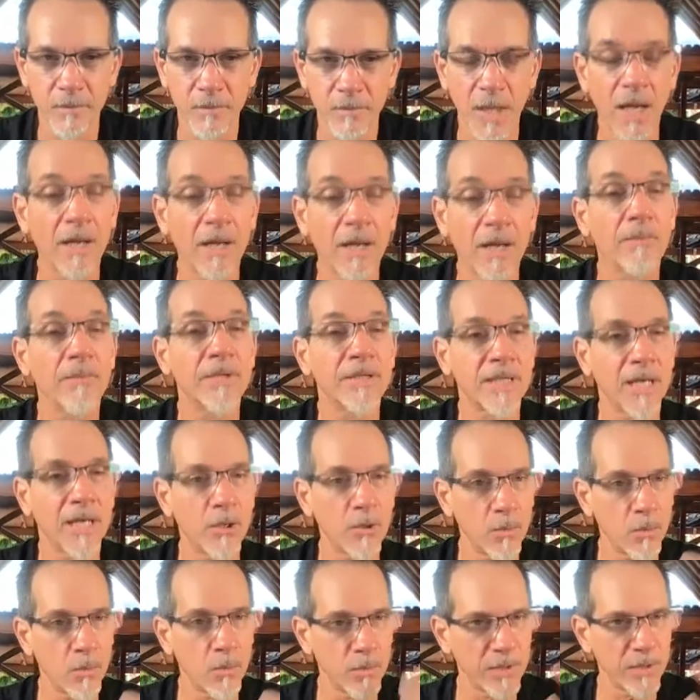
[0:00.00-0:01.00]
Uh, how
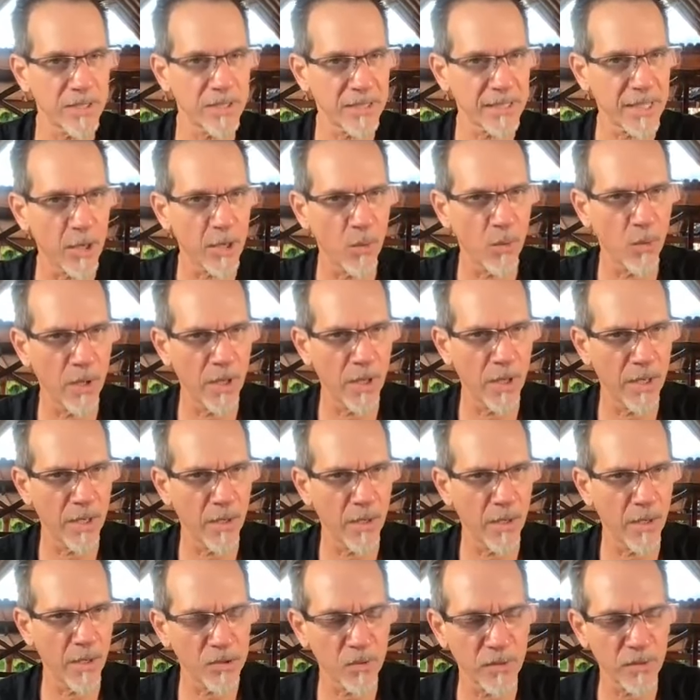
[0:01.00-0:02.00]
to, this is how, uh,
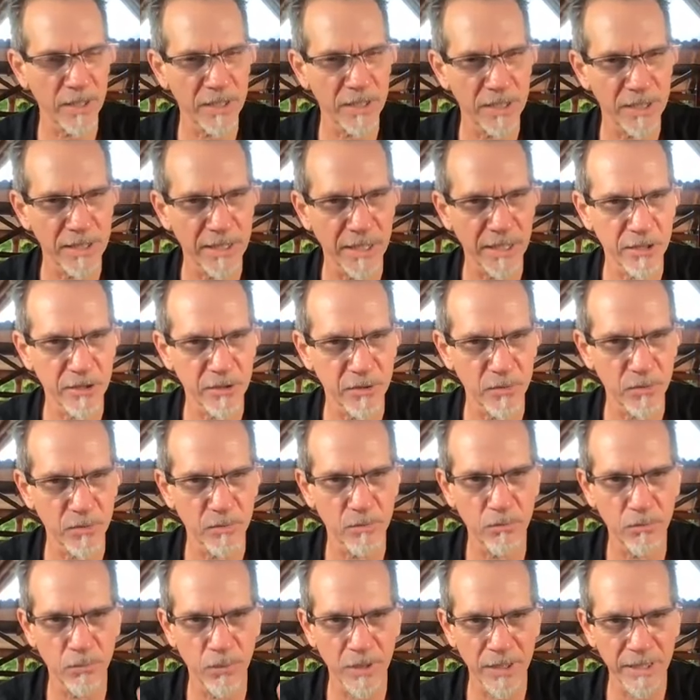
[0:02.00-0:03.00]
also this is like to
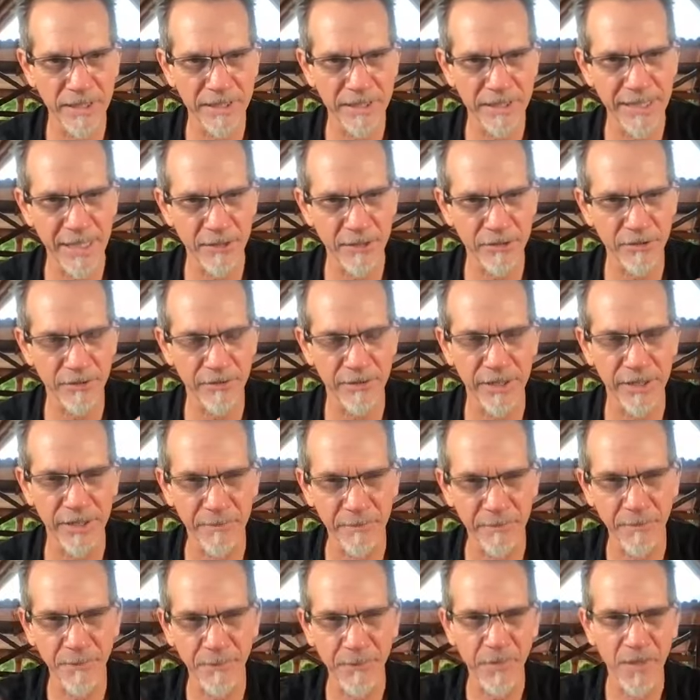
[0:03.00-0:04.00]
bring it down to the
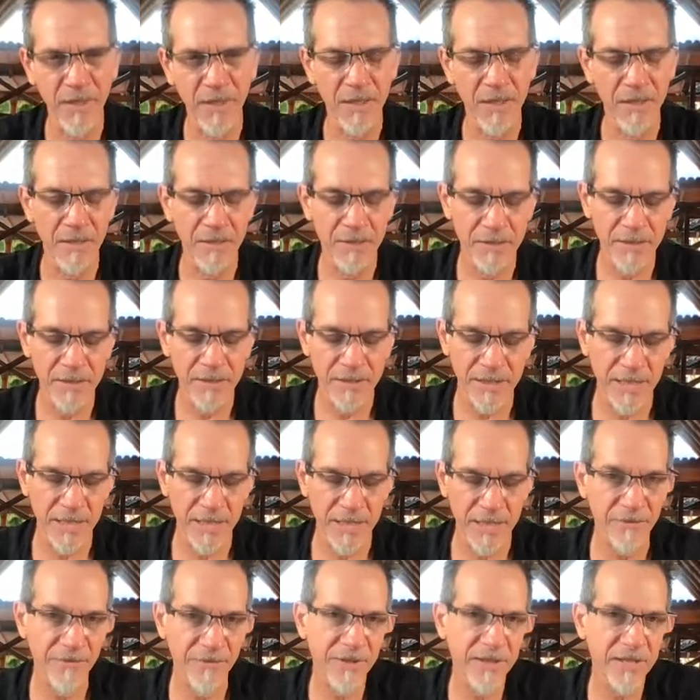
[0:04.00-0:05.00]

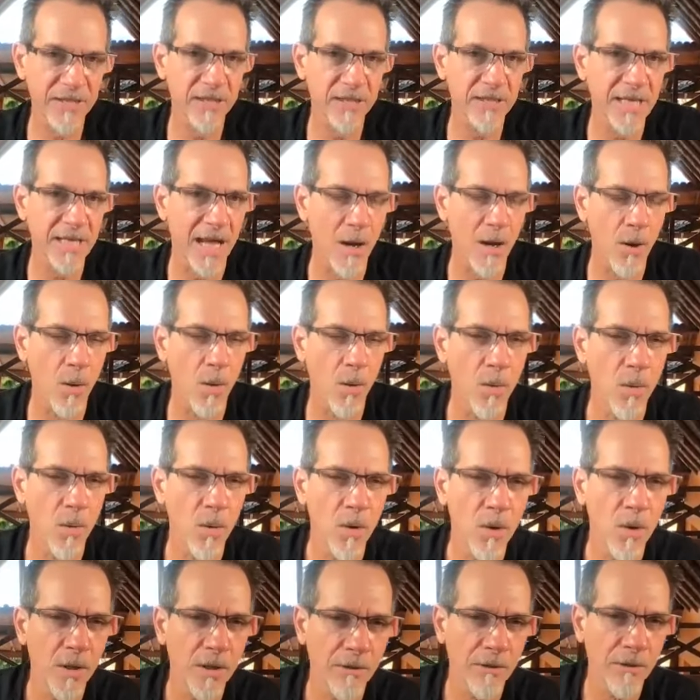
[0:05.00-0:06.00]
sense of it, this is how
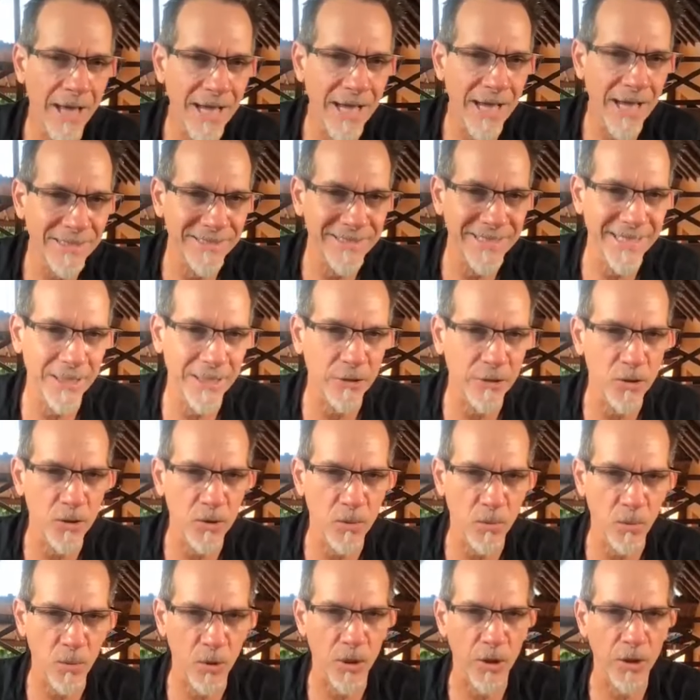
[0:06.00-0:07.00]
lie
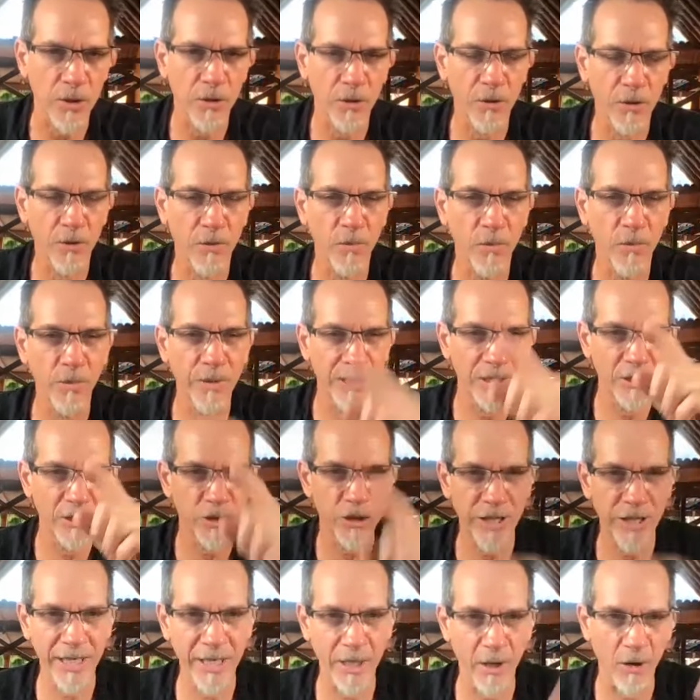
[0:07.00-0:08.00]
detectors work. Uh, we
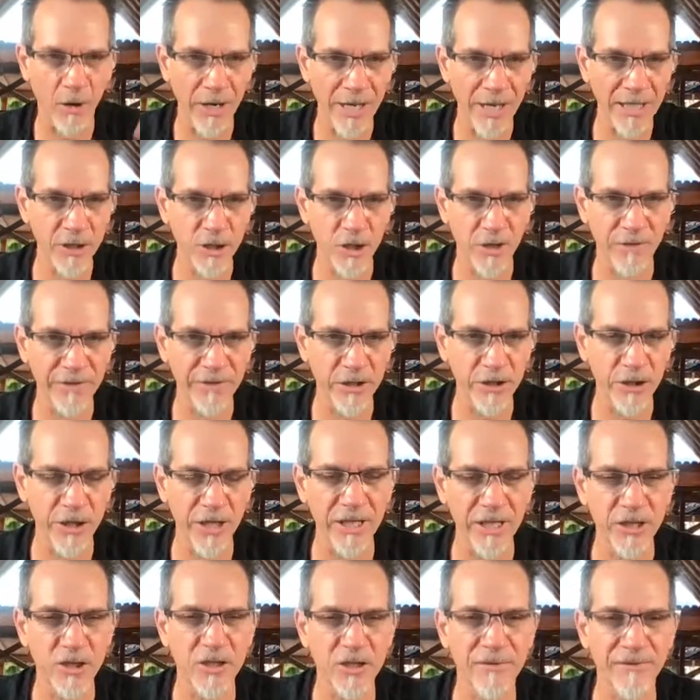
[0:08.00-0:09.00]
change, our HRV
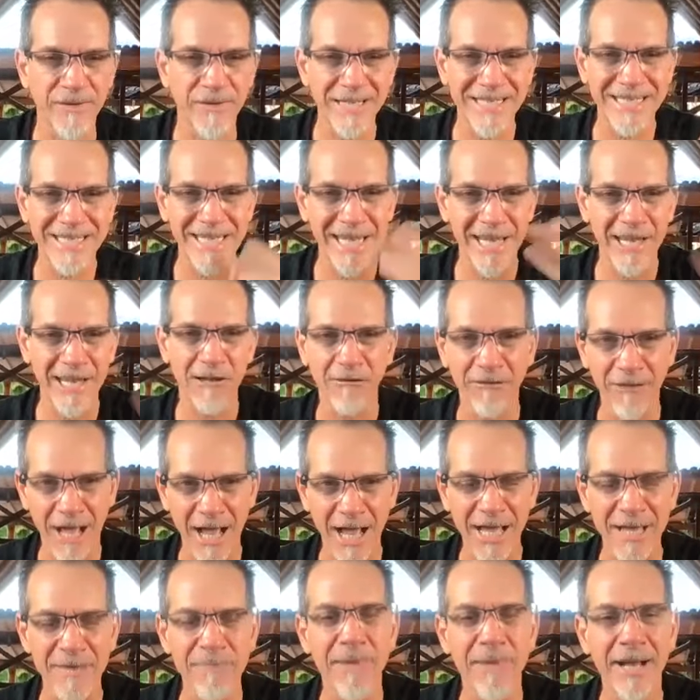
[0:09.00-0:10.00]
changes. If I say a
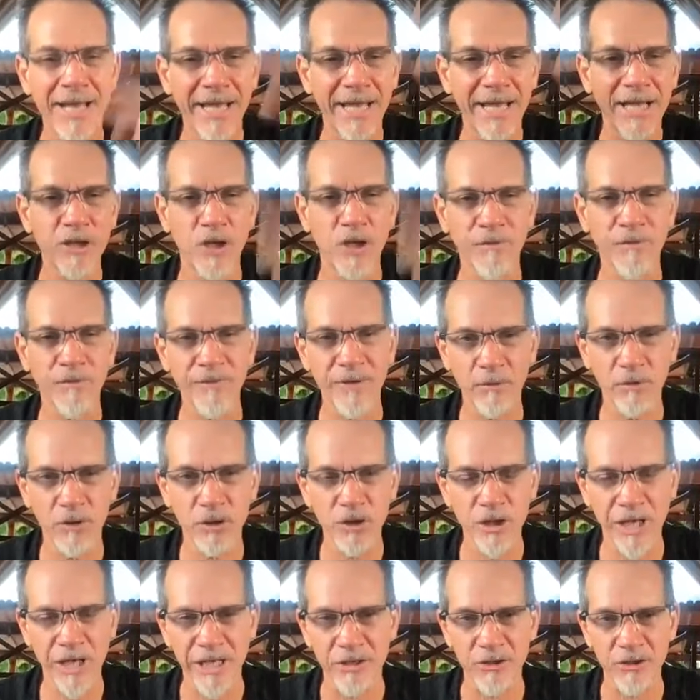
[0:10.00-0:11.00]
lie, my HRV will
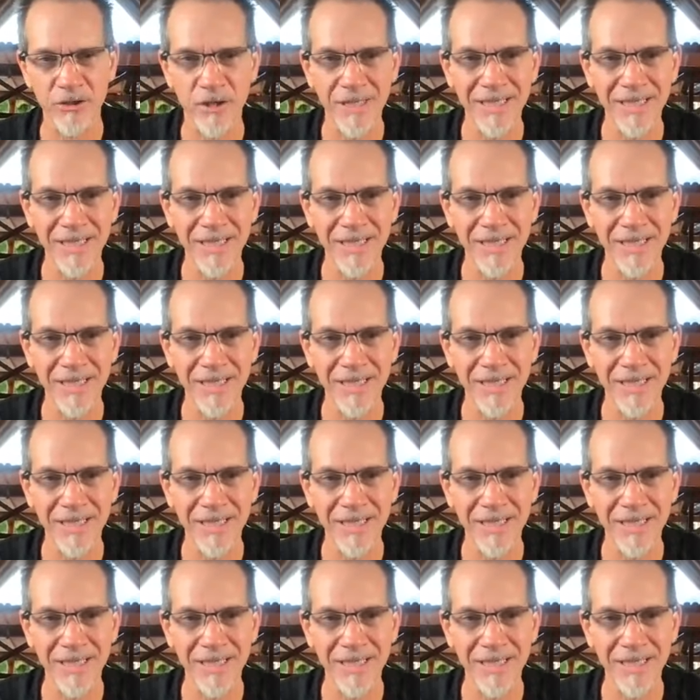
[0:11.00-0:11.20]
change.